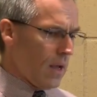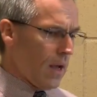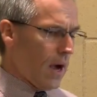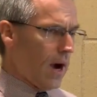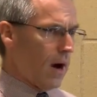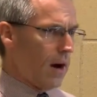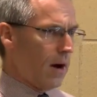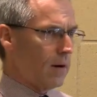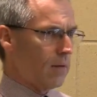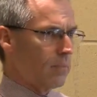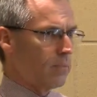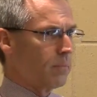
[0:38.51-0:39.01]

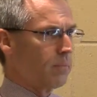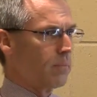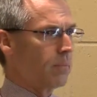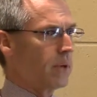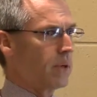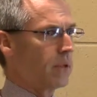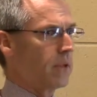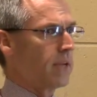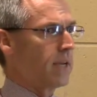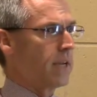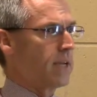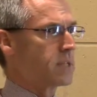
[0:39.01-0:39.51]
Our
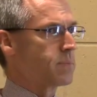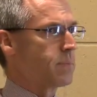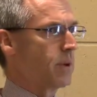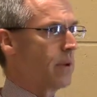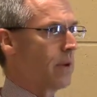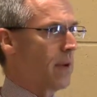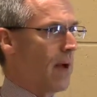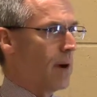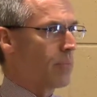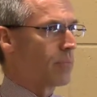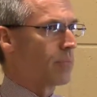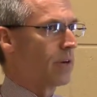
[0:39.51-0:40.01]
building has been
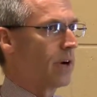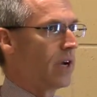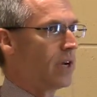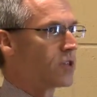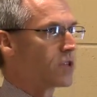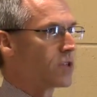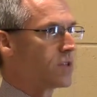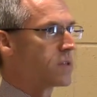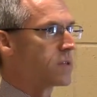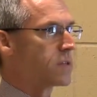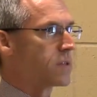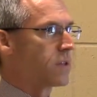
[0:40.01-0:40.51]
in
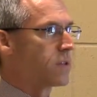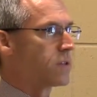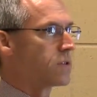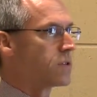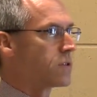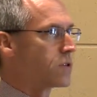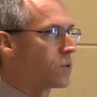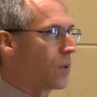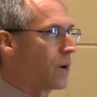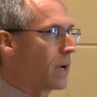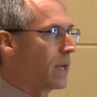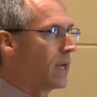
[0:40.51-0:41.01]
operation since
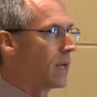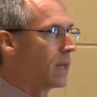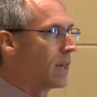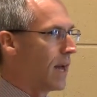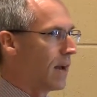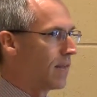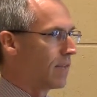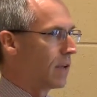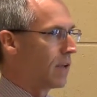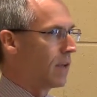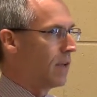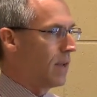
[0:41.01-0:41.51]

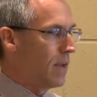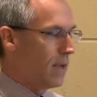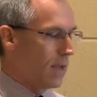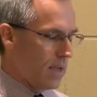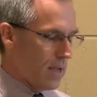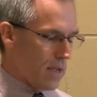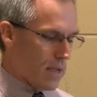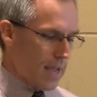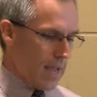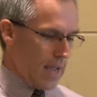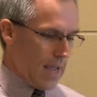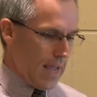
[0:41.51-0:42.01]
2011,
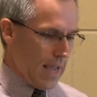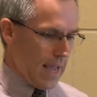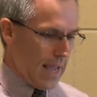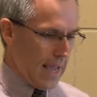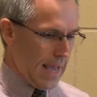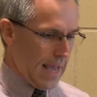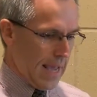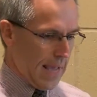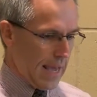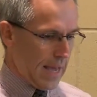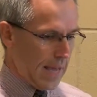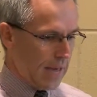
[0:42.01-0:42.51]

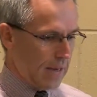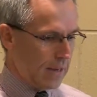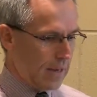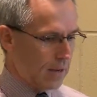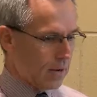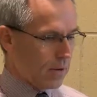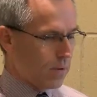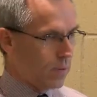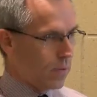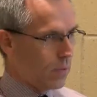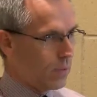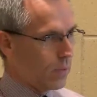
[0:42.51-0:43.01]
and
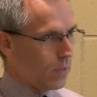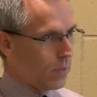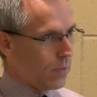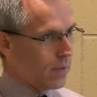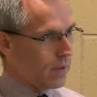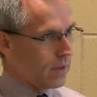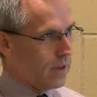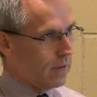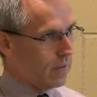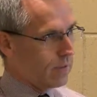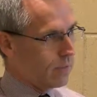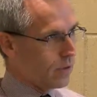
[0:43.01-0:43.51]

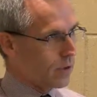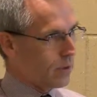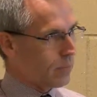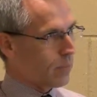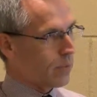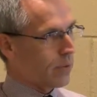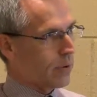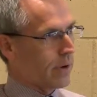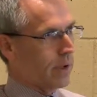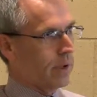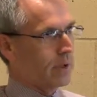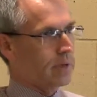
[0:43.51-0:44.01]
the
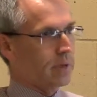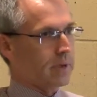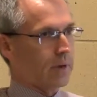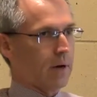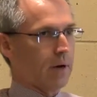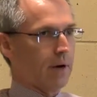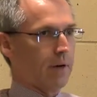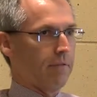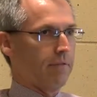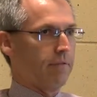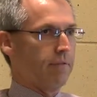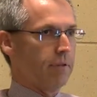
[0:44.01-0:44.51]
footprint
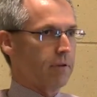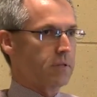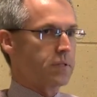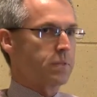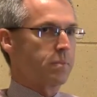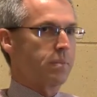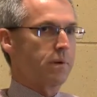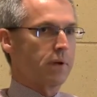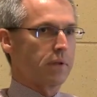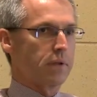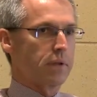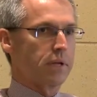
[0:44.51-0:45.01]
of this
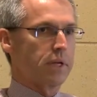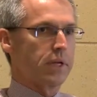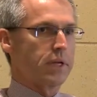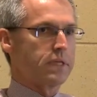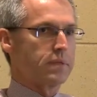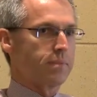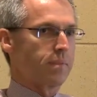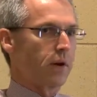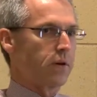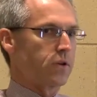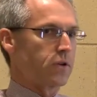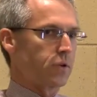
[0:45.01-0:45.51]
building
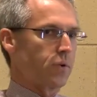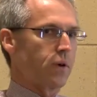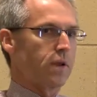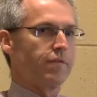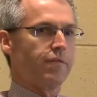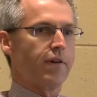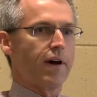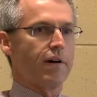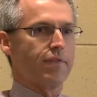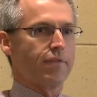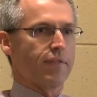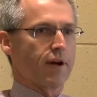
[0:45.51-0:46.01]
is about
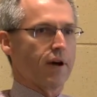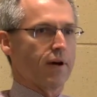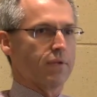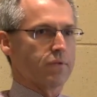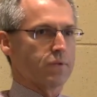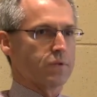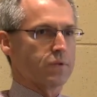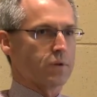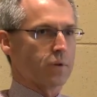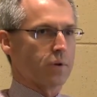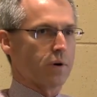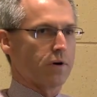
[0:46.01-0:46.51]

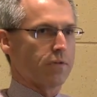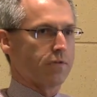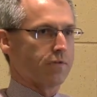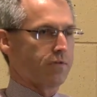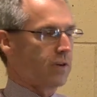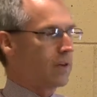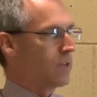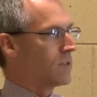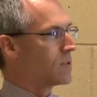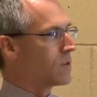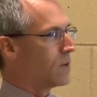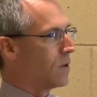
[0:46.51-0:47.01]
25,000 square
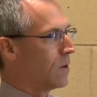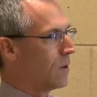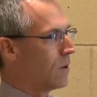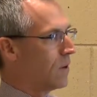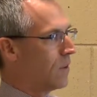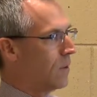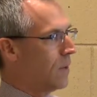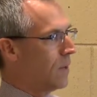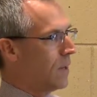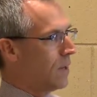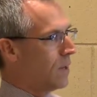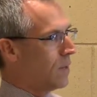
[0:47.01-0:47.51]
feet.
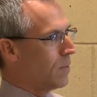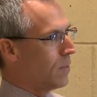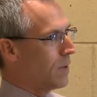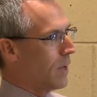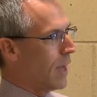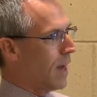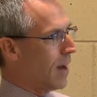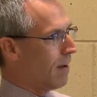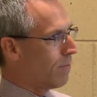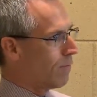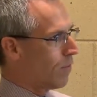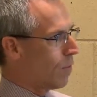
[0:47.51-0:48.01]
So we
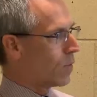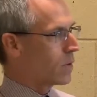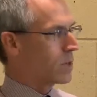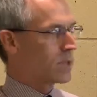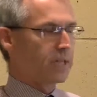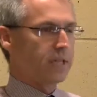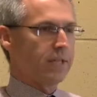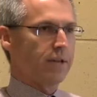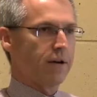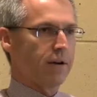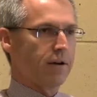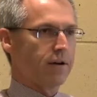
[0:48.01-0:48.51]
have
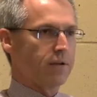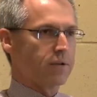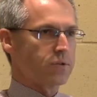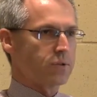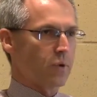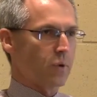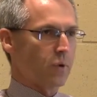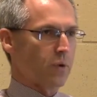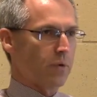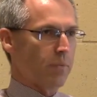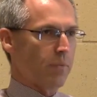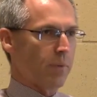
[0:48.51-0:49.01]
1,400
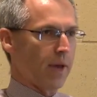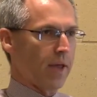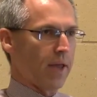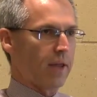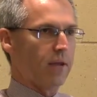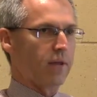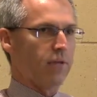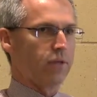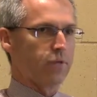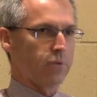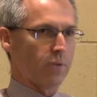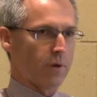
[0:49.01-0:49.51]
solar
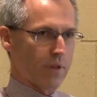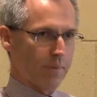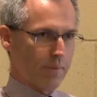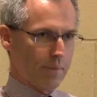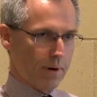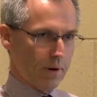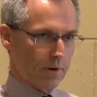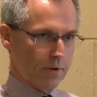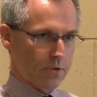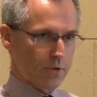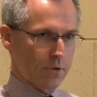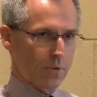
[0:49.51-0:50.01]
panels with
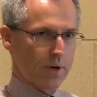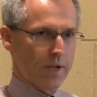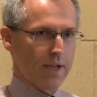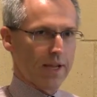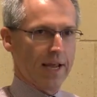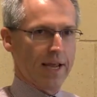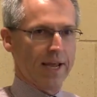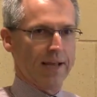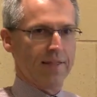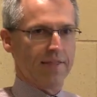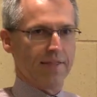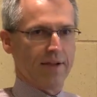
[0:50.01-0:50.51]
about
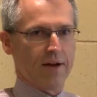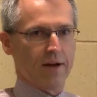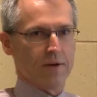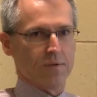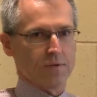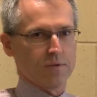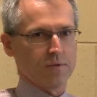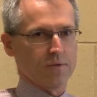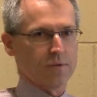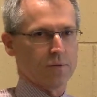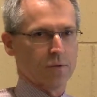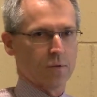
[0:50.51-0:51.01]

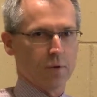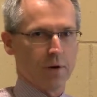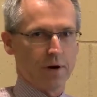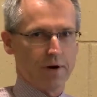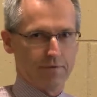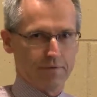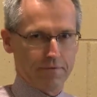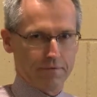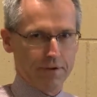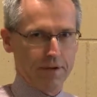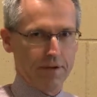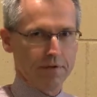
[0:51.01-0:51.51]
29,000
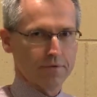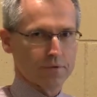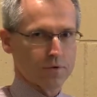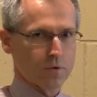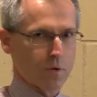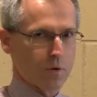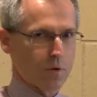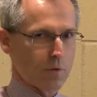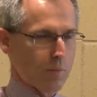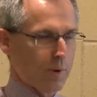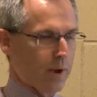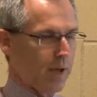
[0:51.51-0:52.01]
square feet of
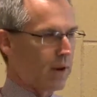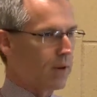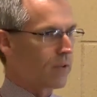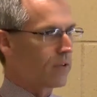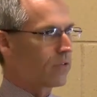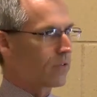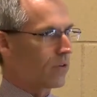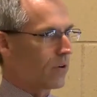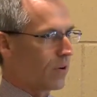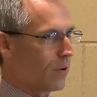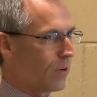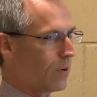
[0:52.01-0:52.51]
solar panels.
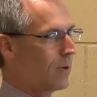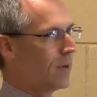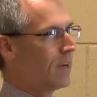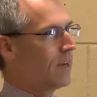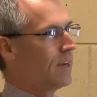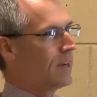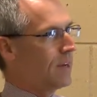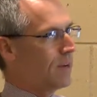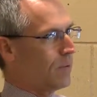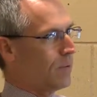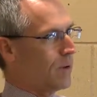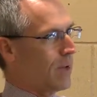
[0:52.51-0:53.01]
So
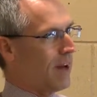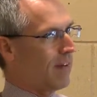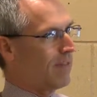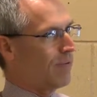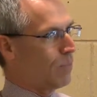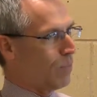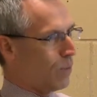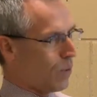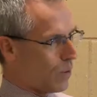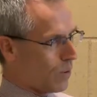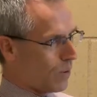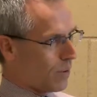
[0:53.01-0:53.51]
we have
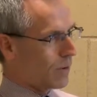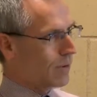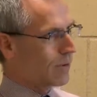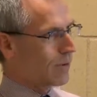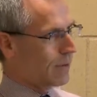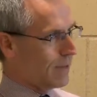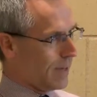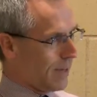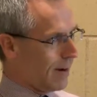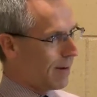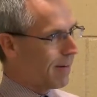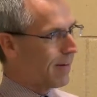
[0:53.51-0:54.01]
more
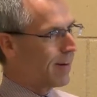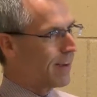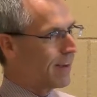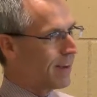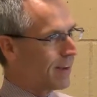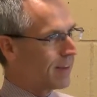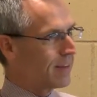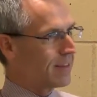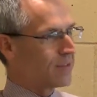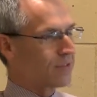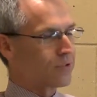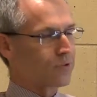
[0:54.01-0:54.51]

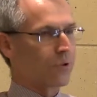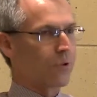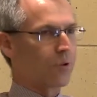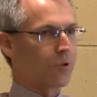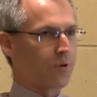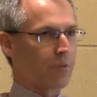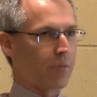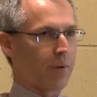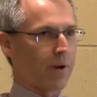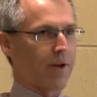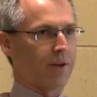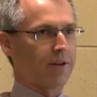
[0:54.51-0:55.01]
area in
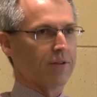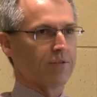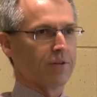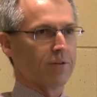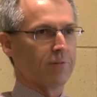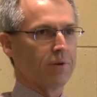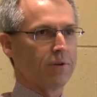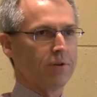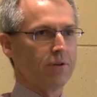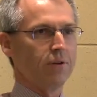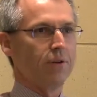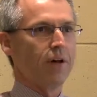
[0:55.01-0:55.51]
solar panels
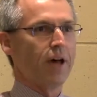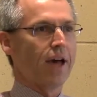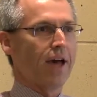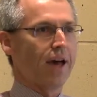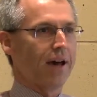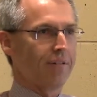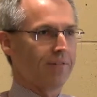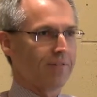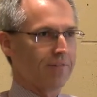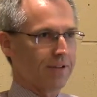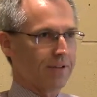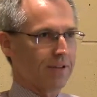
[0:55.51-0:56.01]
than we do
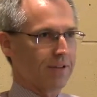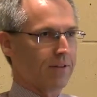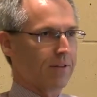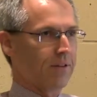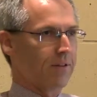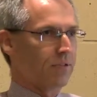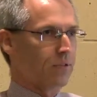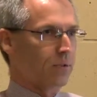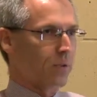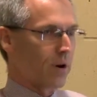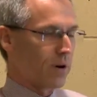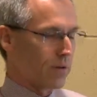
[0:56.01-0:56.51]
have in
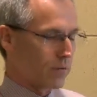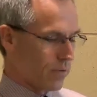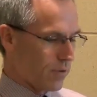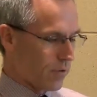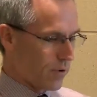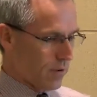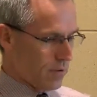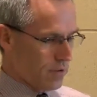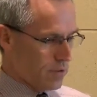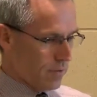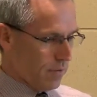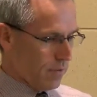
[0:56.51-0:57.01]
square
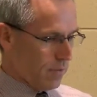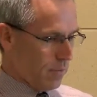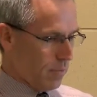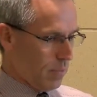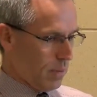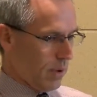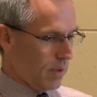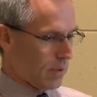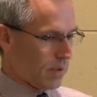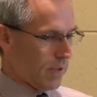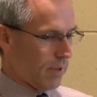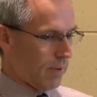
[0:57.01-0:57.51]
footage of the
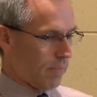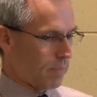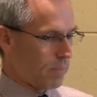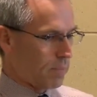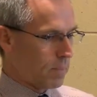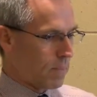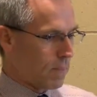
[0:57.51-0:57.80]
building.